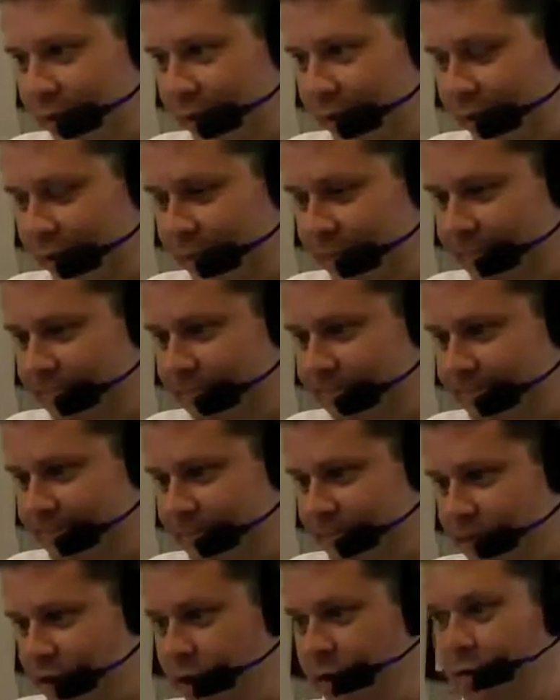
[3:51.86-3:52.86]

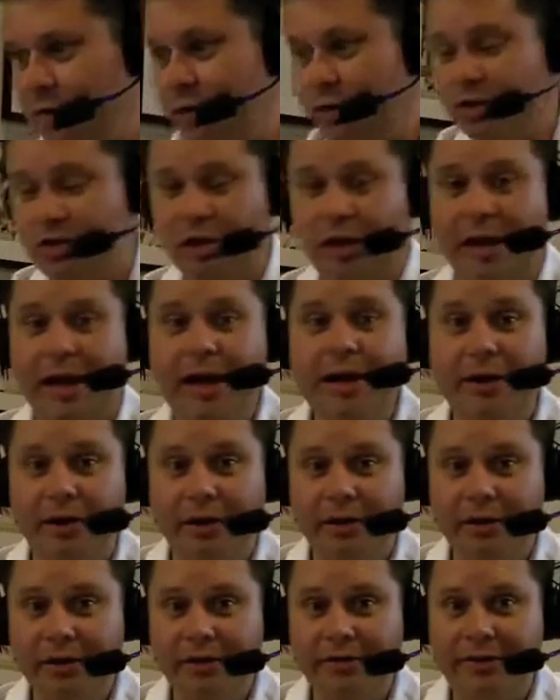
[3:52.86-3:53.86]
2 years
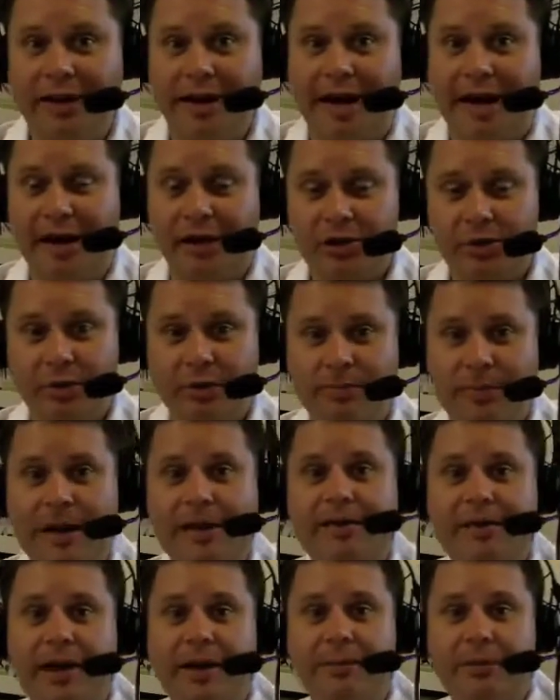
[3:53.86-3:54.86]
later that Alex would
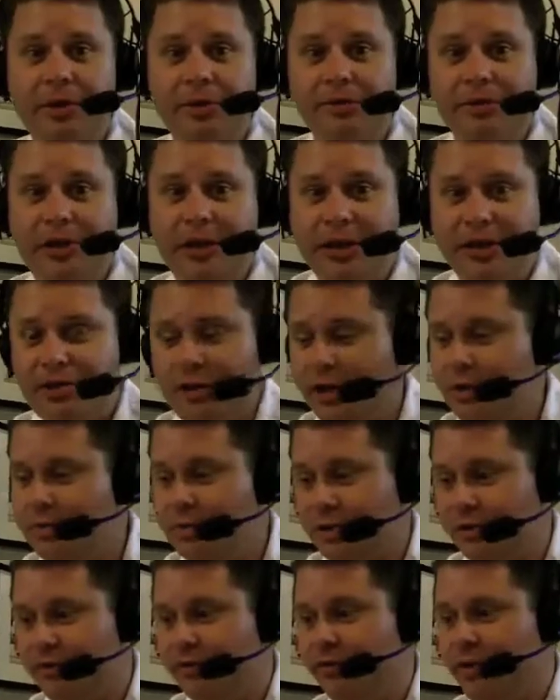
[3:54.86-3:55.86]
make that move to catcher. He
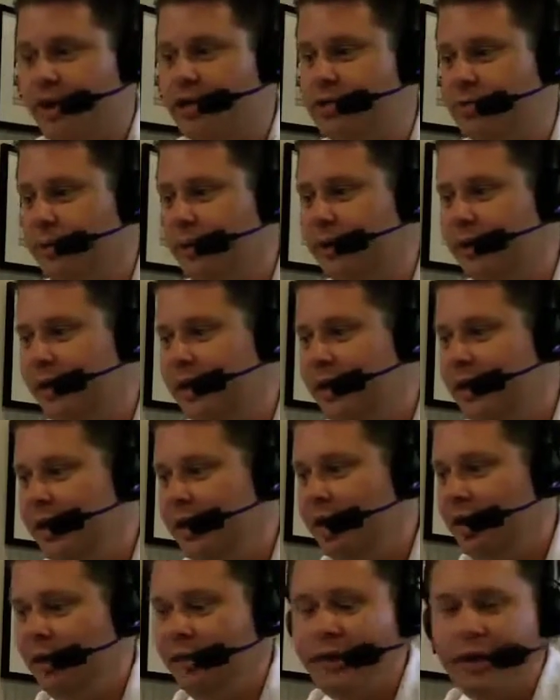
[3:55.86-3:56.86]
was a freshman
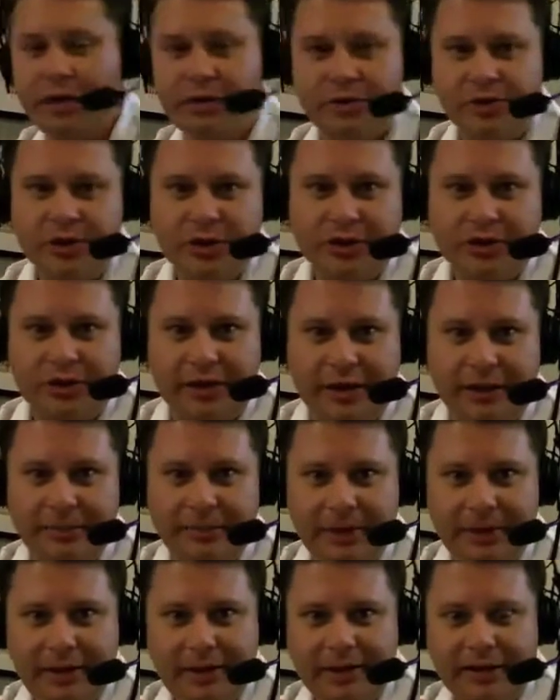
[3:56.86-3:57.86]
on the 06
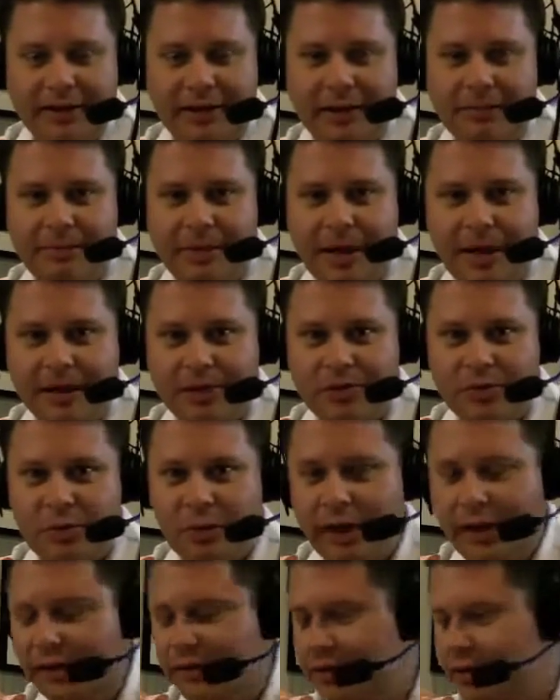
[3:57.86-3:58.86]
team that made
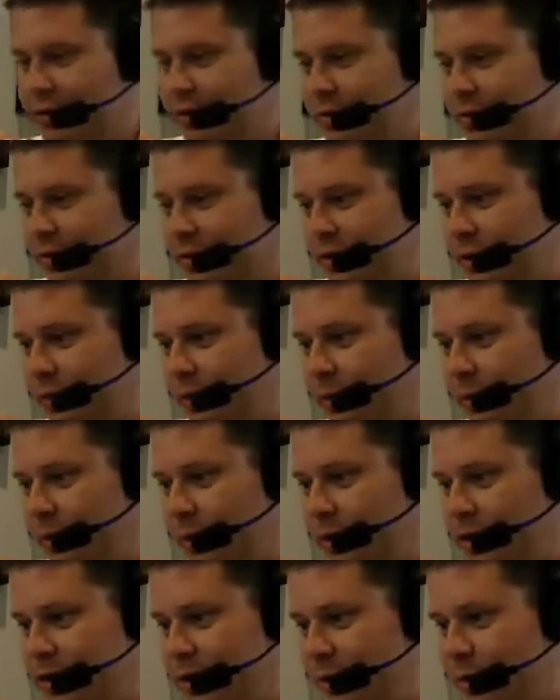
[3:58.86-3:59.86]
its way to the Super
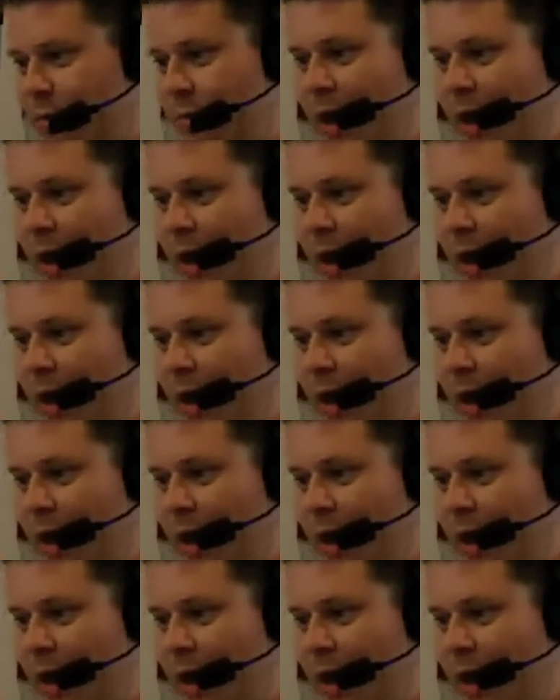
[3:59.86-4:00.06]
Regional.